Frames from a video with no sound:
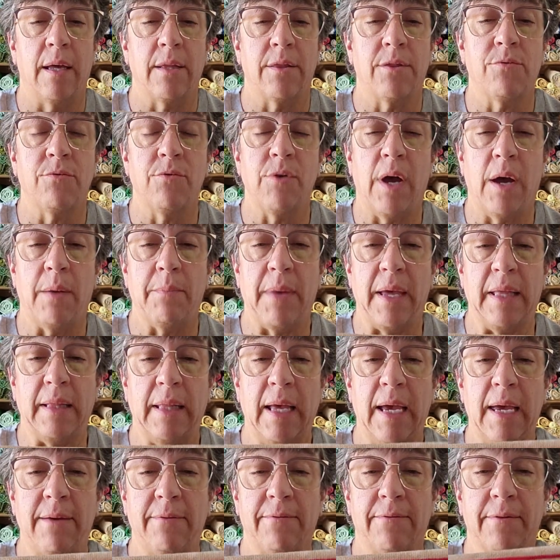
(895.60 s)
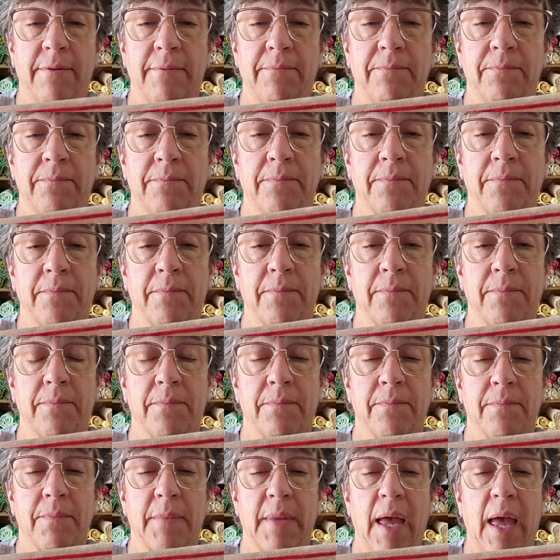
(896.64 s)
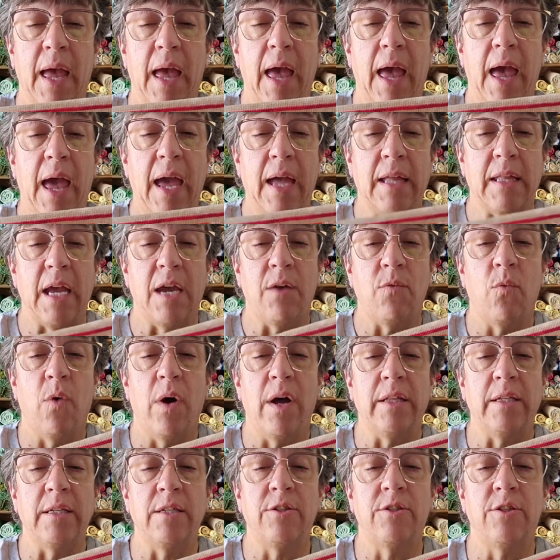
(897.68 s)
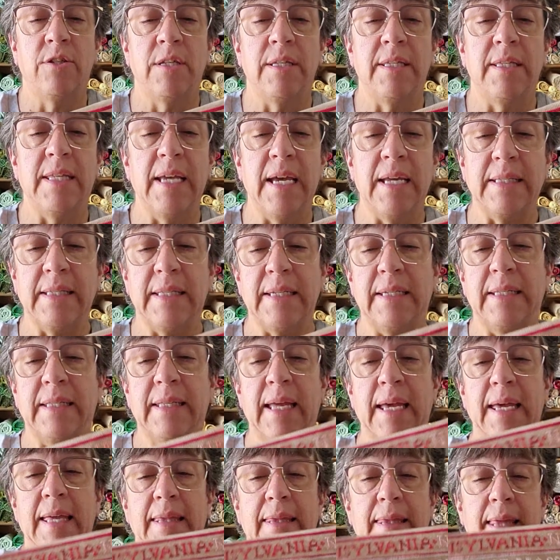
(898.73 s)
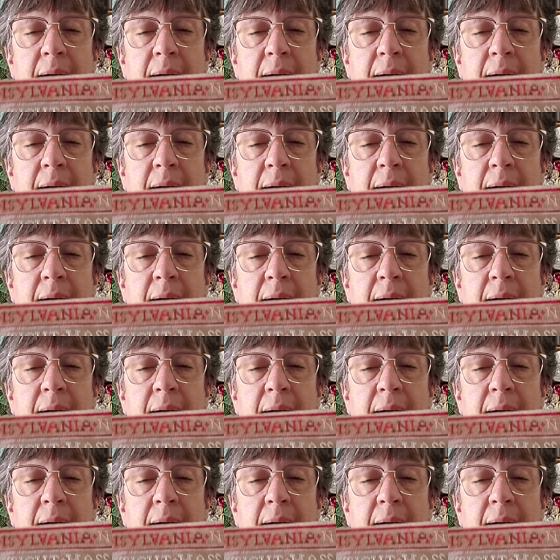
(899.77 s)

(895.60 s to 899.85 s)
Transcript: throughout my life. And I wanted to designate